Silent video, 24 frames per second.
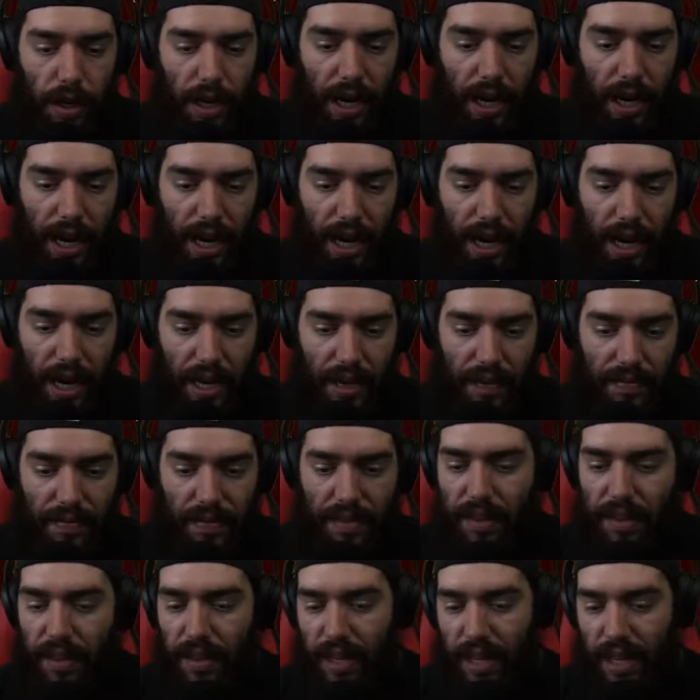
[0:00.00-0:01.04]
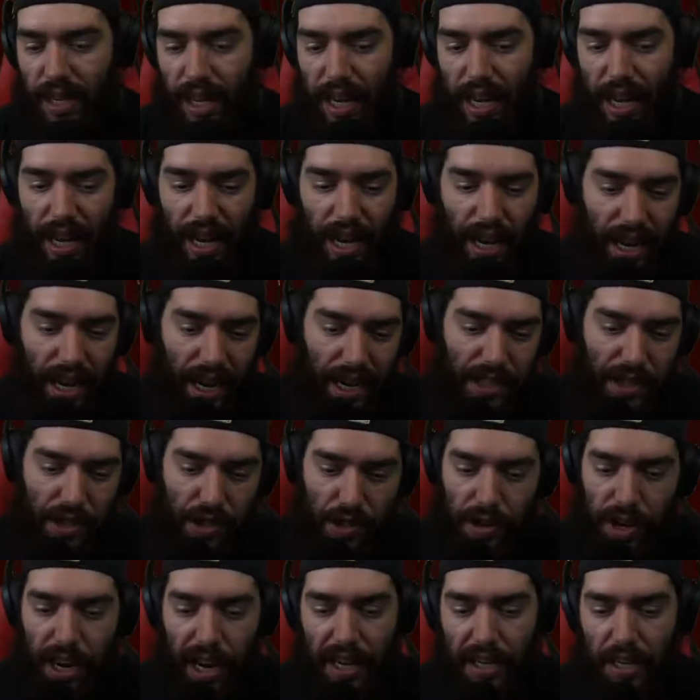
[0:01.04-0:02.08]
I
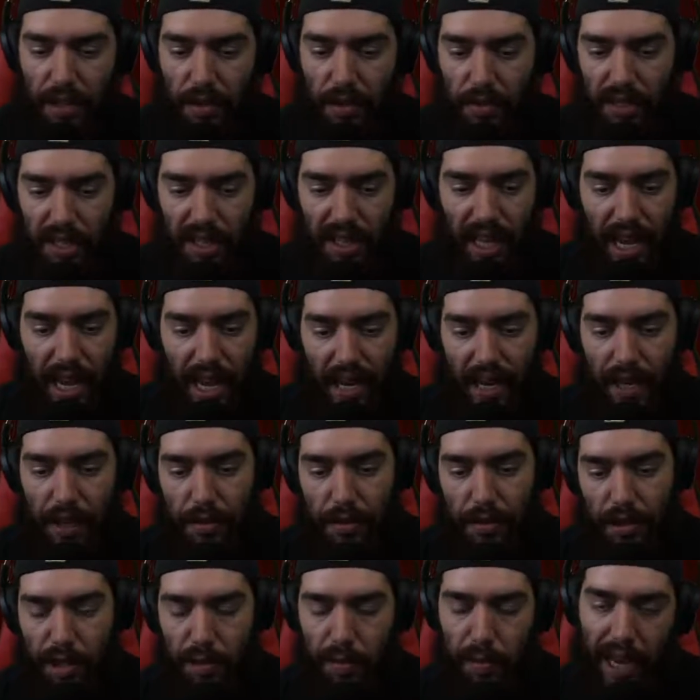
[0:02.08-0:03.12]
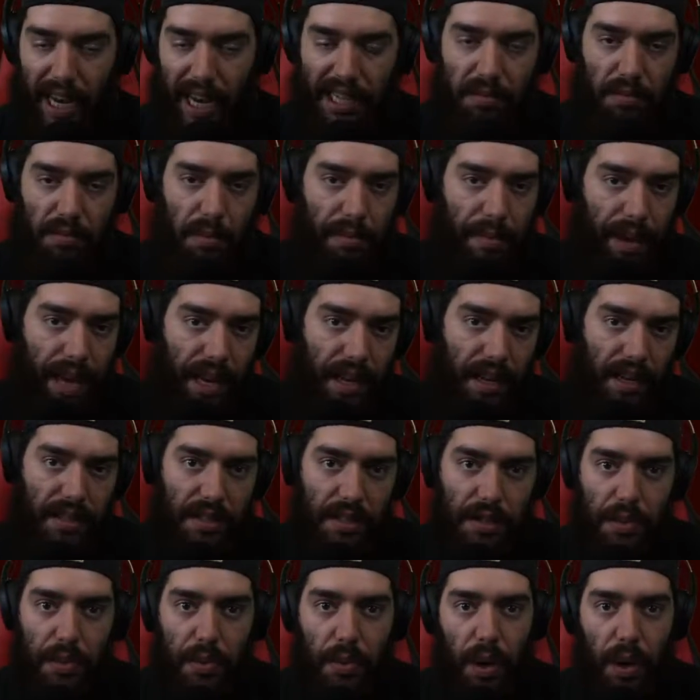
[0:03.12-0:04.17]
tried using that increased maximum mana
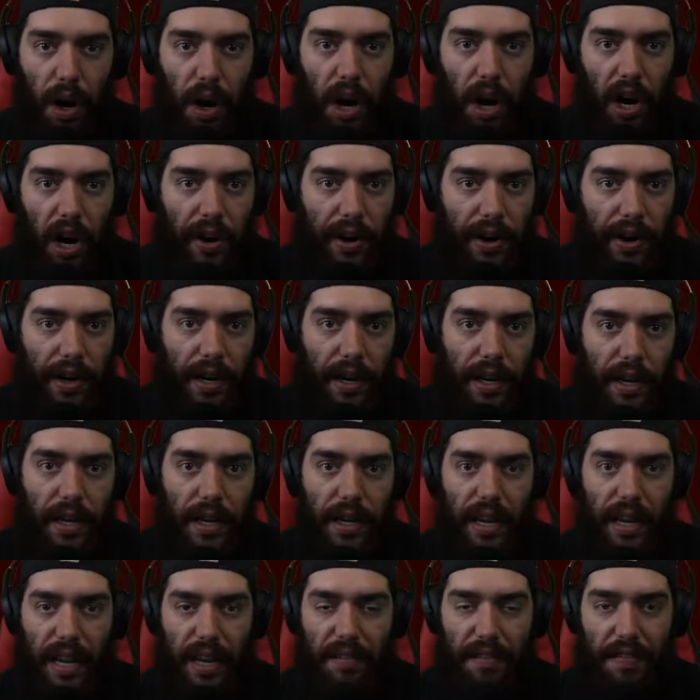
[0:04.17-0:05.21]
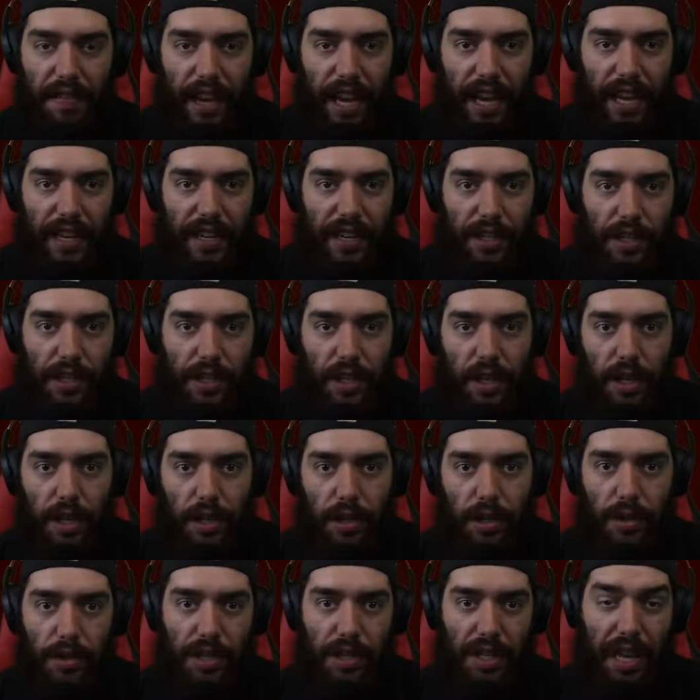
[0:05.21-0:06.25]
to our advantage
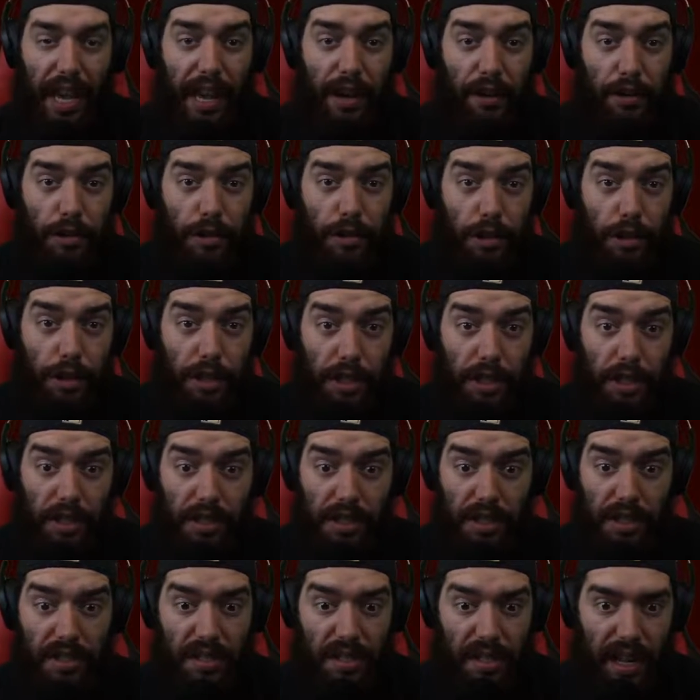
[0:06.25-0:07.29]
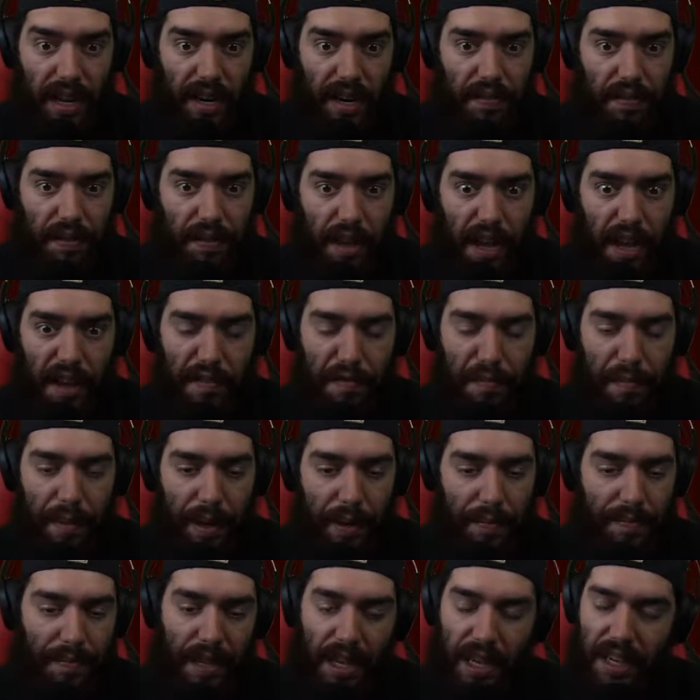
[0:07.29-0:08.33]
using Energy Shield instead of life,
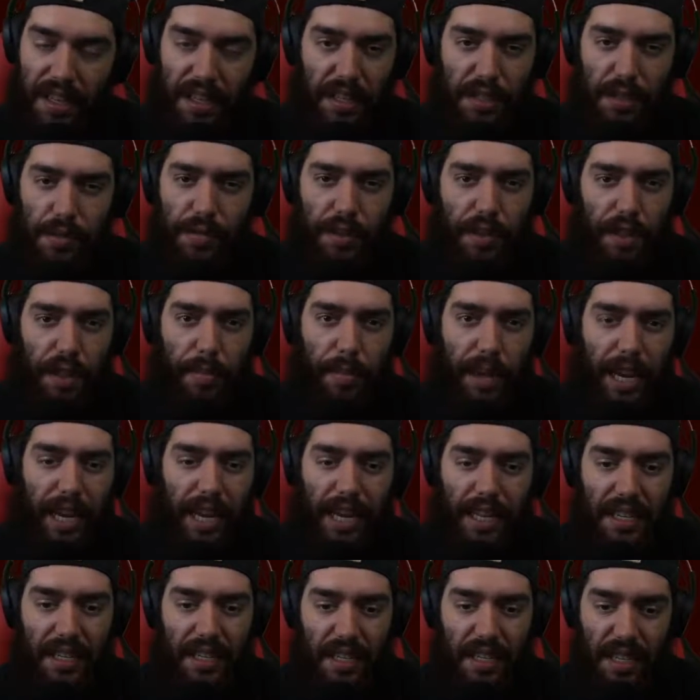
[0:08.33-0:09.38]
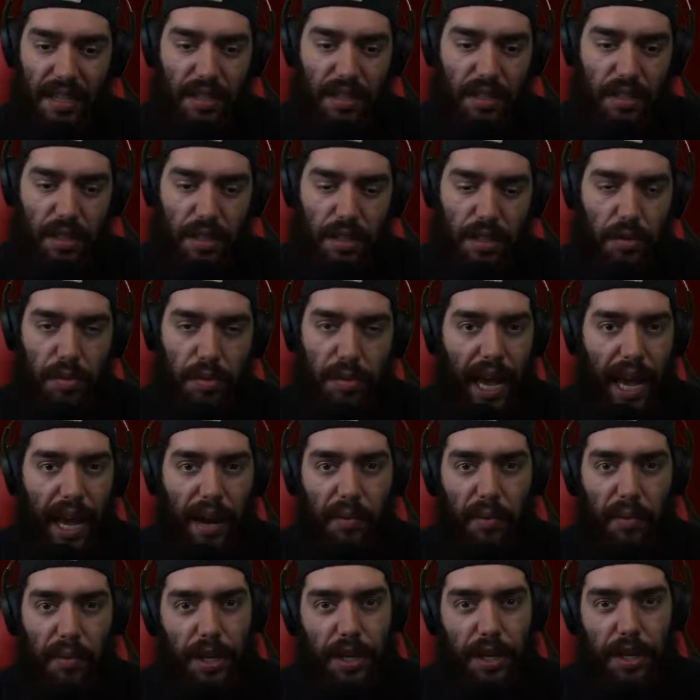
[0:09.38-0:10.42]
but it doesn't really make any sense to do
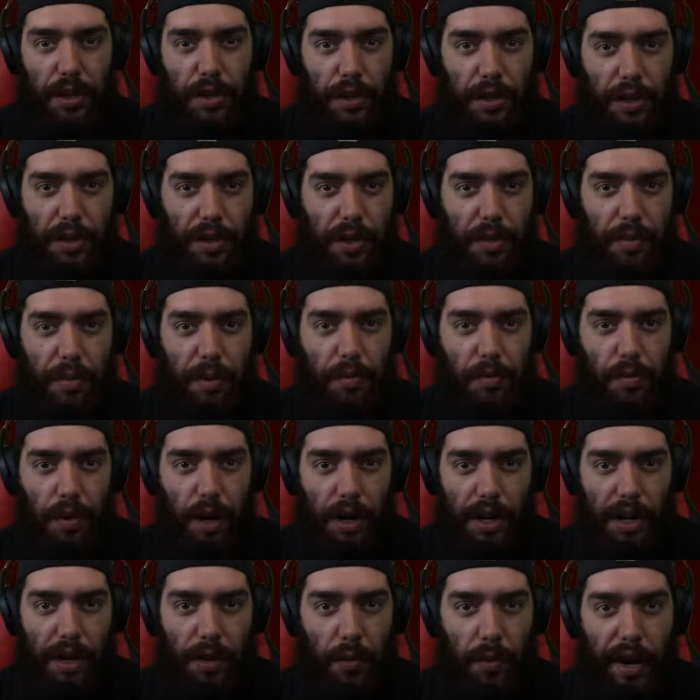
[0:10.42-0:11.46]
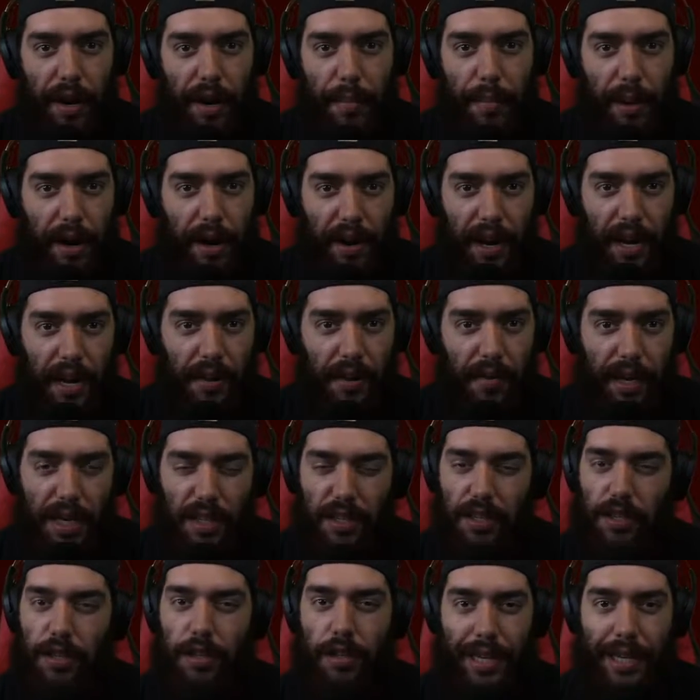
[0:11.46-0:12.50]
that when you're going to be running Werebear
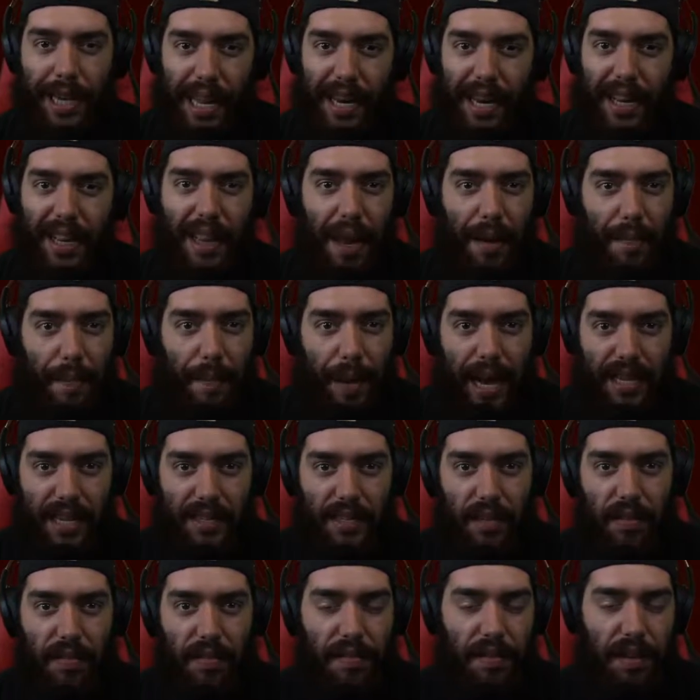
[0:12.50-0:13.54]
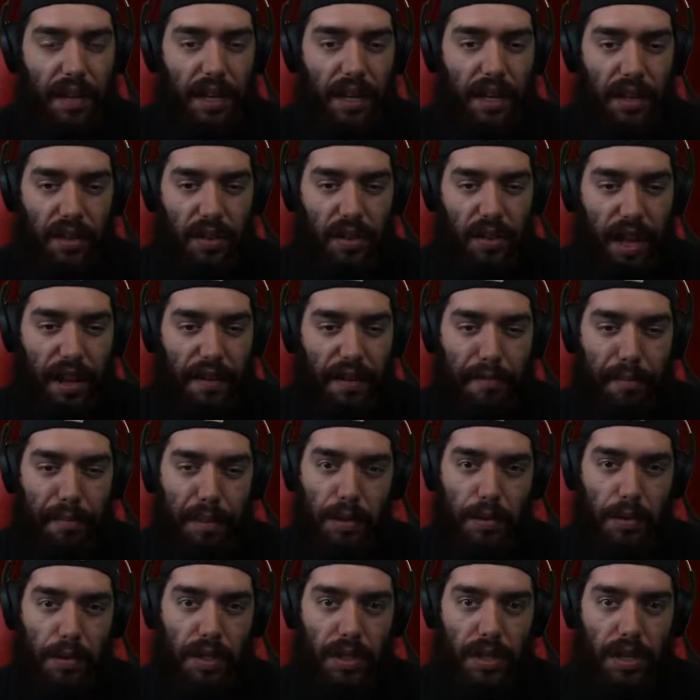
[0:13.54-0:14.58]
anyways and you're getting that massive life
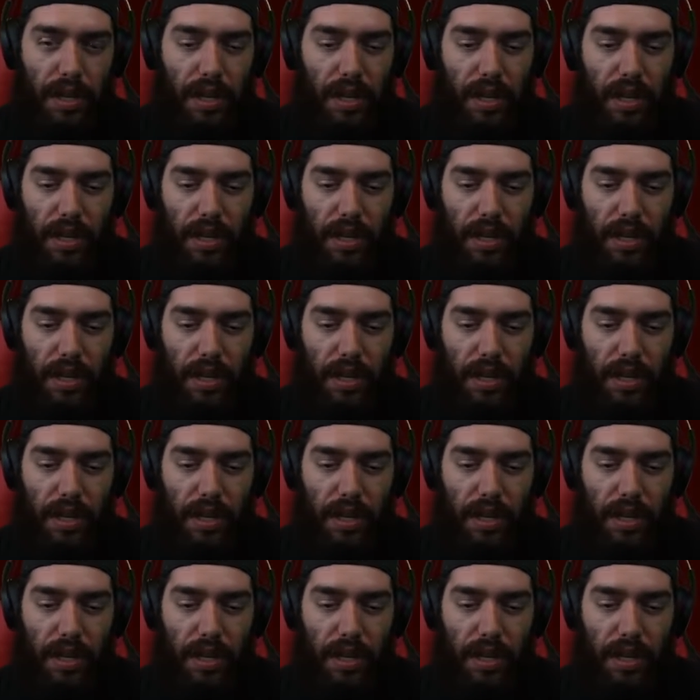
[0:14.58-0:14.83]
boost.